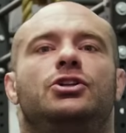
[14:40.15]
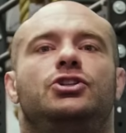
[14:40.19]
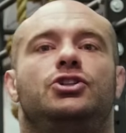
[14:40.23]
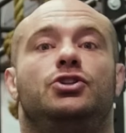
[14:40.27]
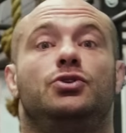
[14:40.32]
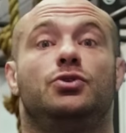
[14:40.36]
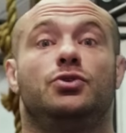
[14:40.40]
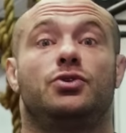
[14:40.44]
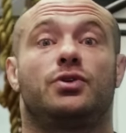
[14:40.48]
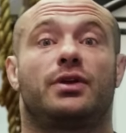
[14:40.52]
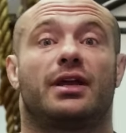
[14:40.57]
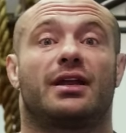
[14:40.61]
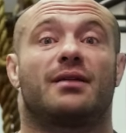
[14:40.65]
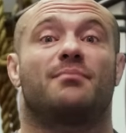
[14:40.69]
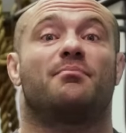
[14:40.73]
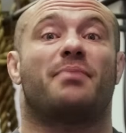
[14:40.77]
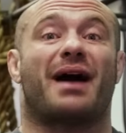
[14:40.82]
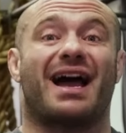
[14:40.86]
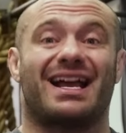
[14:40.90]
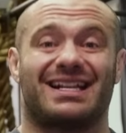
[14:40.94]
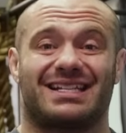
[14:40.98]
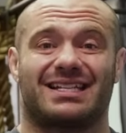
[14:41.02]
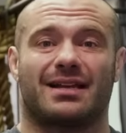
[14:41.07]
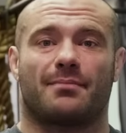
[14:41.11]
Do you get a
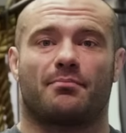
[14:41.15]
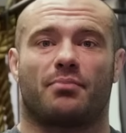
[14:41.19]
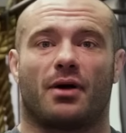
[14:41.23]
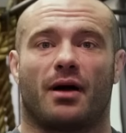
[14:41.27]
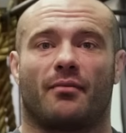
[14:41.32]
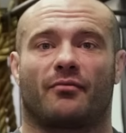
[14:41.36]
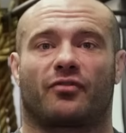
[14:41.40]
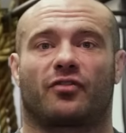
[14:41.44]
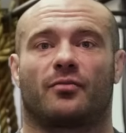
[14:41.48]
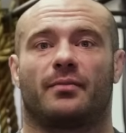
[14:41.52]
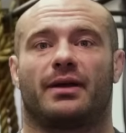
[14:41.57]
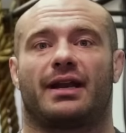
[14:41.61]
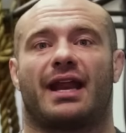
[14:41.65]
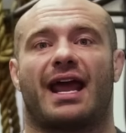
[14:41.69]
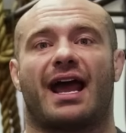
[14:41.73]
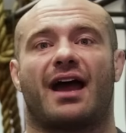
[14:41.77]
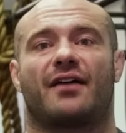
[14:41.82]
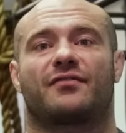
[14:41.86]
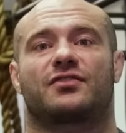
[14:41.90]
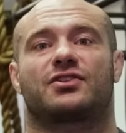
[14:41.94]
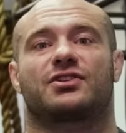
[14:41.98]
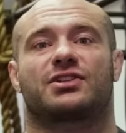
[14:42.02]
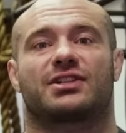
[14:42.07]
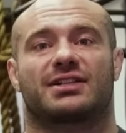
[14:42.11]
bicep pump from it
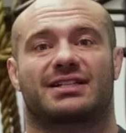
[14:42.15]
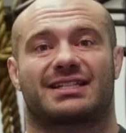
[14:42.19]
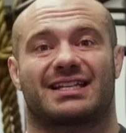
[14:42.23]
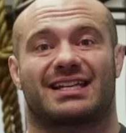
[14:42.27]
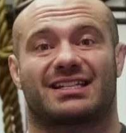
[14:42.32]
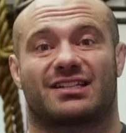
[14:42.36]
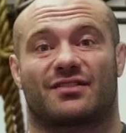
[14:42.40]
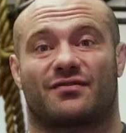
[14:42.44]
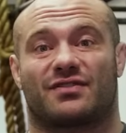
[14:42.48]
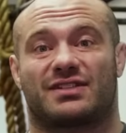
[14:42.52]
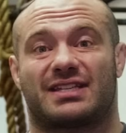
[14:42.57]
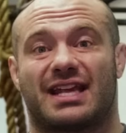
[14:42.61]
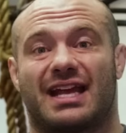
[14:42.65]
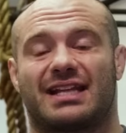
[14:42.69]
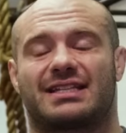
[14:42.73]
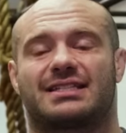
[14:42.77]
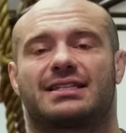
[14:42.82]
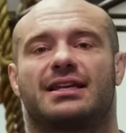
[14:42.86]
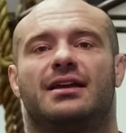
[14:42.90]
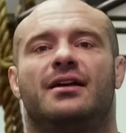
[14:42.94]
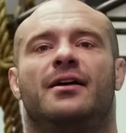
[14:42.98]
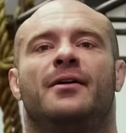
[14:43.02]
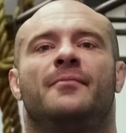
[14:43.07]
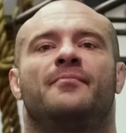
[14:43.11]
after successive
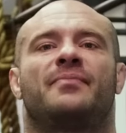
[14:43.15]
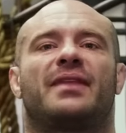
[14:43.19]
sets?